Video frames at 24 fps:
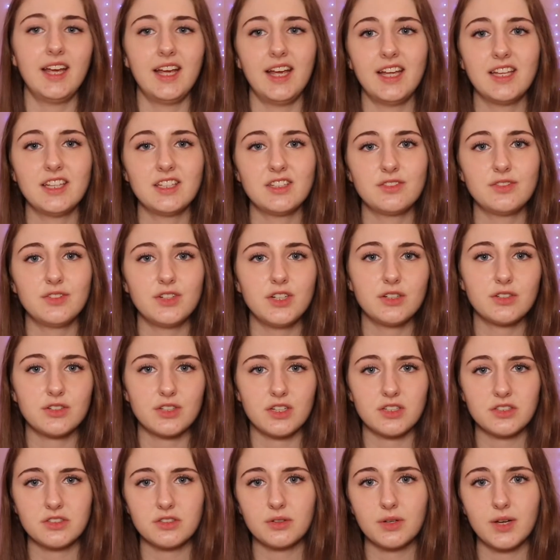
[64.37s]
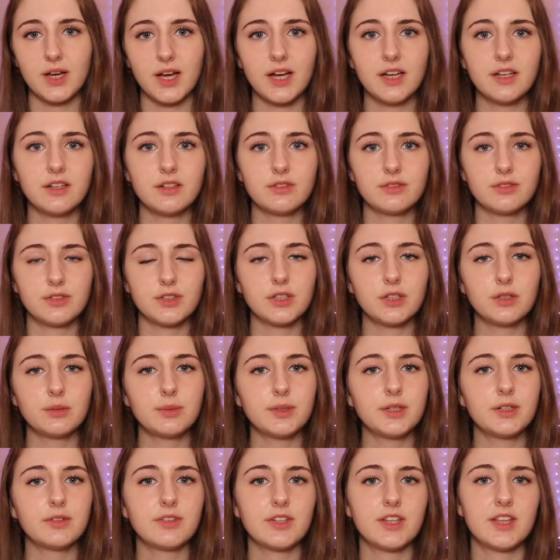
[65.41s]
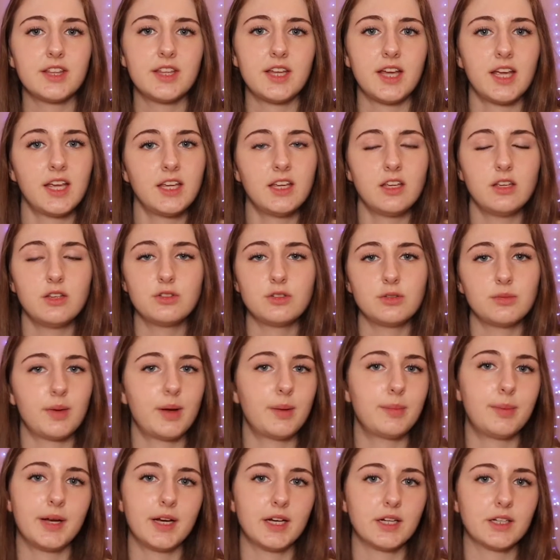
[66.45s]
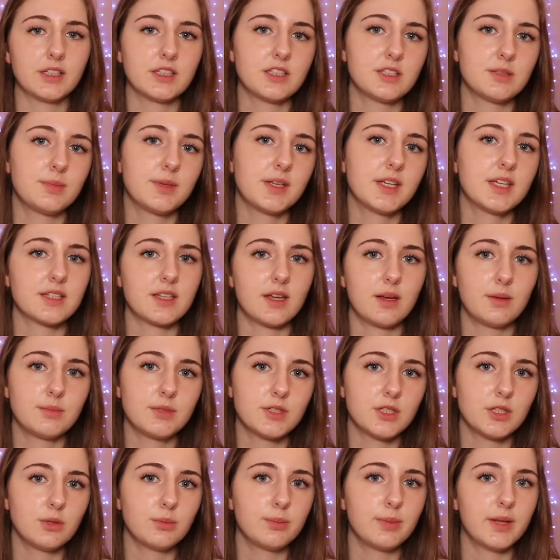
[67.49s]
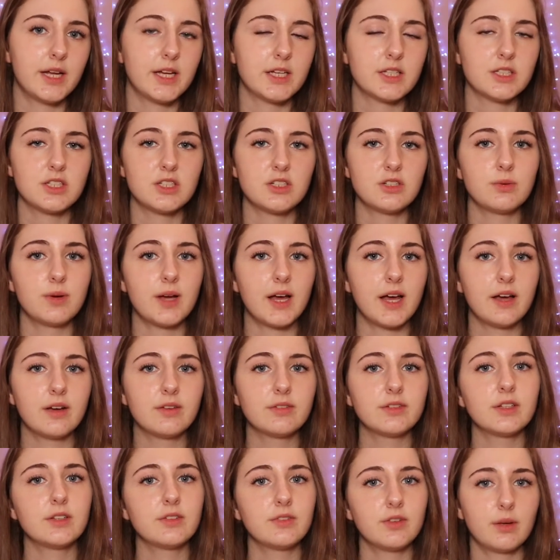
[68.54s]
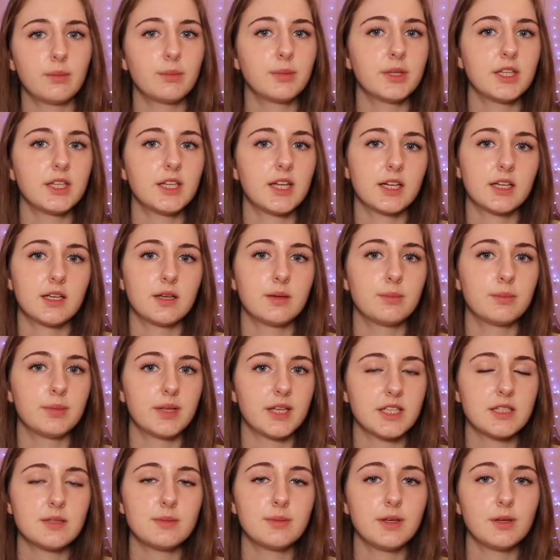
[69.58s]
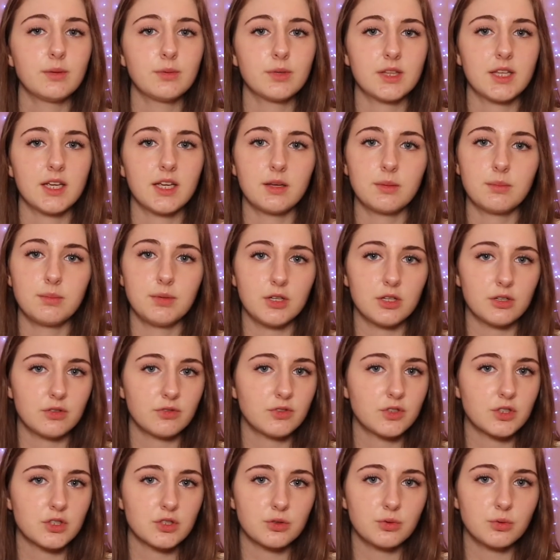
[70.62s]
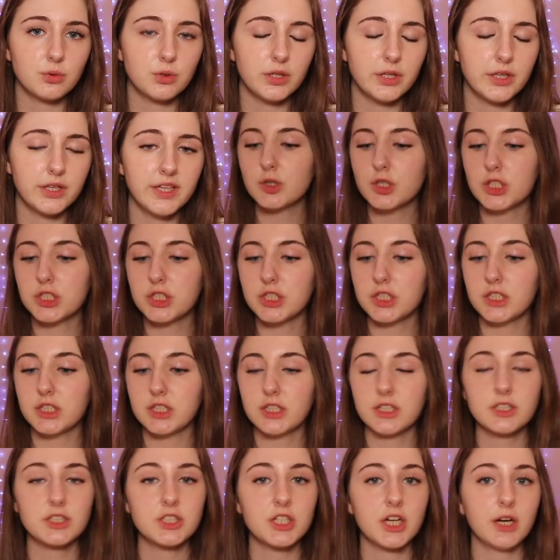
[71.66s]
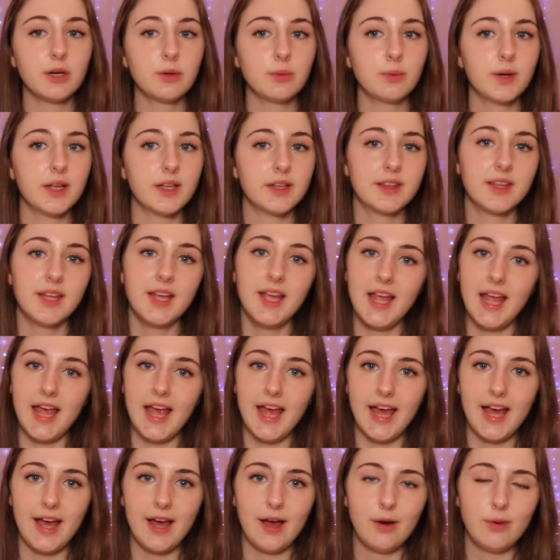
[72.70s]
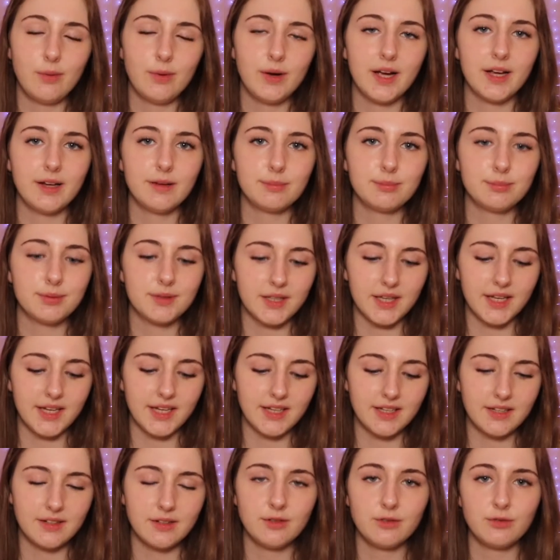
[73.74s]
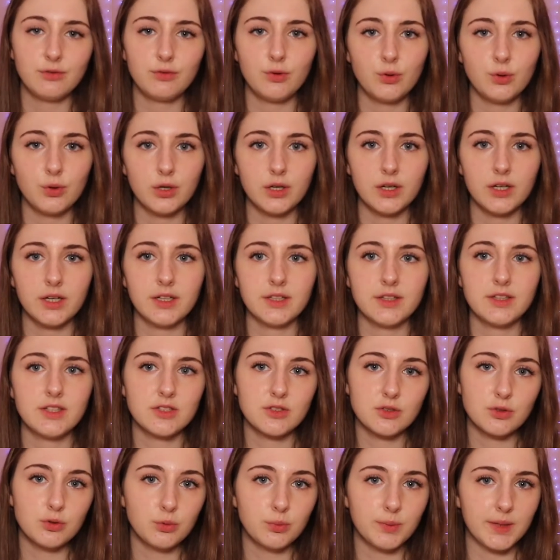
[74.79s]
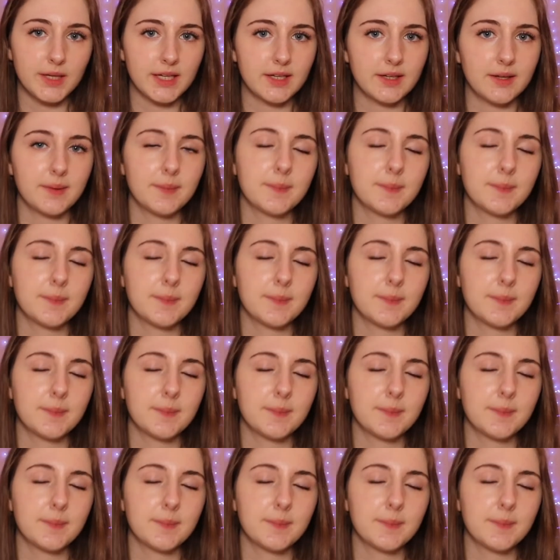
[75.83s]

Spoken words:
And this video is also kind of a little bit of a thank you to my parents, because I'm so blessed to have a family that can bless me with a computer for school. I'm just gonna start with how I plan for the school week.